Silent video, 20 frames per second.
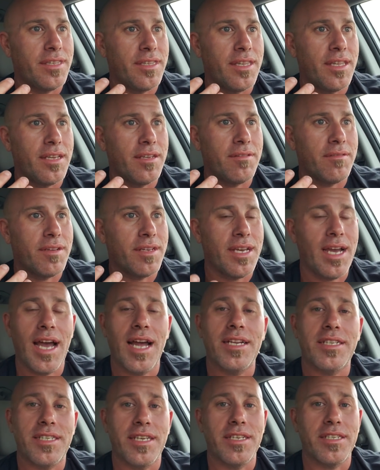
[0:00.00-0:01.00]
the
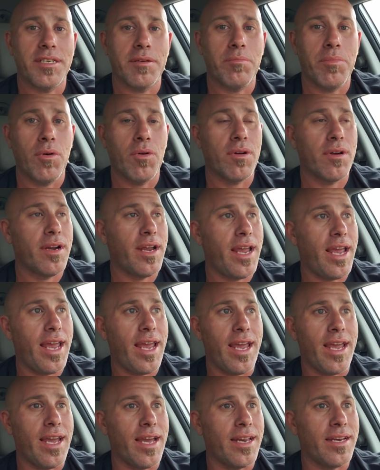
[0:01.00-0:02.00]
constant support
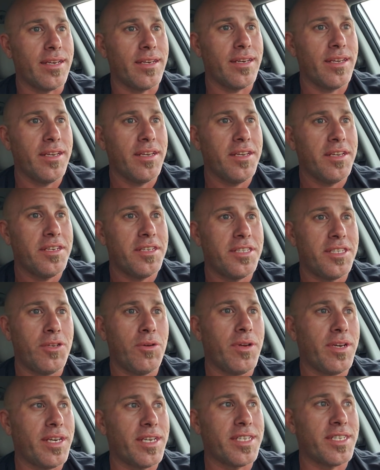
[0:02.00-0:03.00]
and
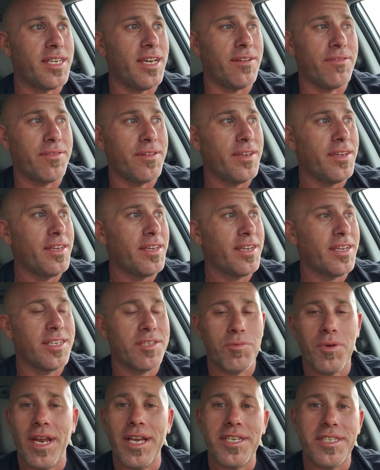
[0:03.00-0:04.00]
doing this stuff,
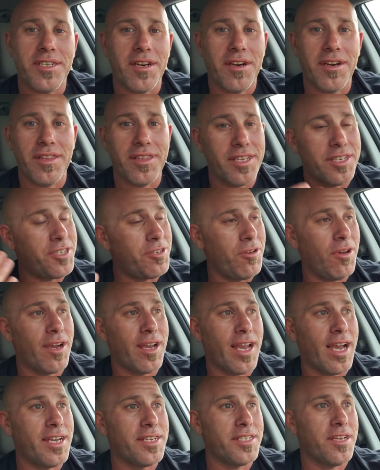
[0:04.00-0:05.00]
because when I started this, you
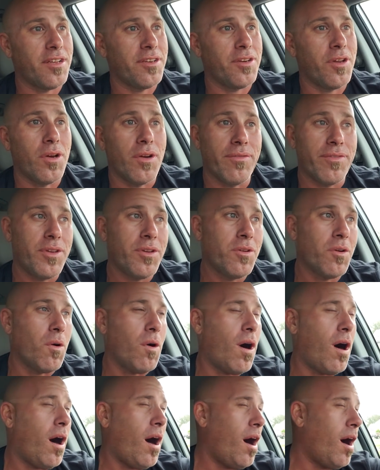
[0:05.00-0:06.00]
guys all know, if you
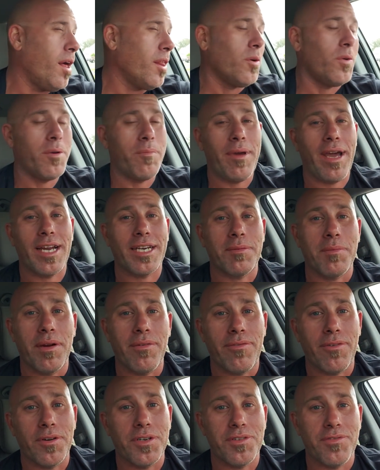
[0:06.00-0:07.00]
go all the way back to my
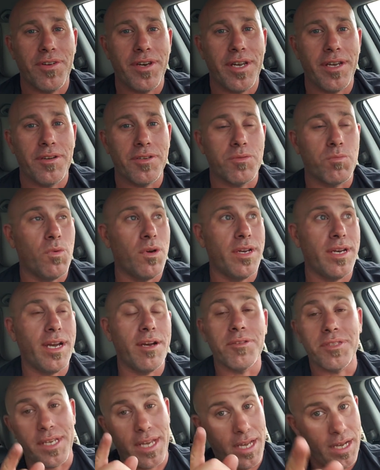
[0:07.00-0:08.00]
first videos, one, I
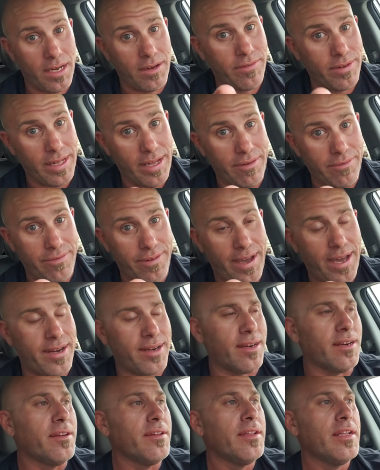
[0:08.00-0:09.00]
was a hell of a lot
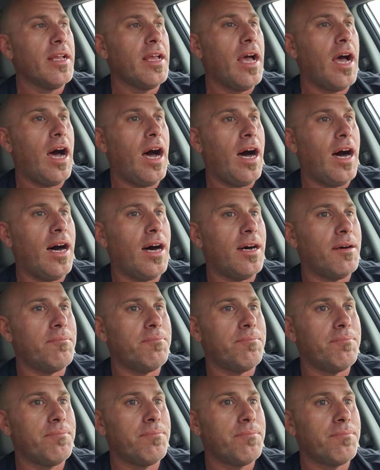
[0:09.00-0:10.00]
fatter,
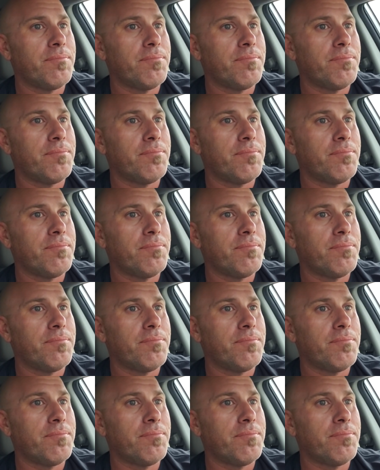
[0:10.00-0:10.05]
um,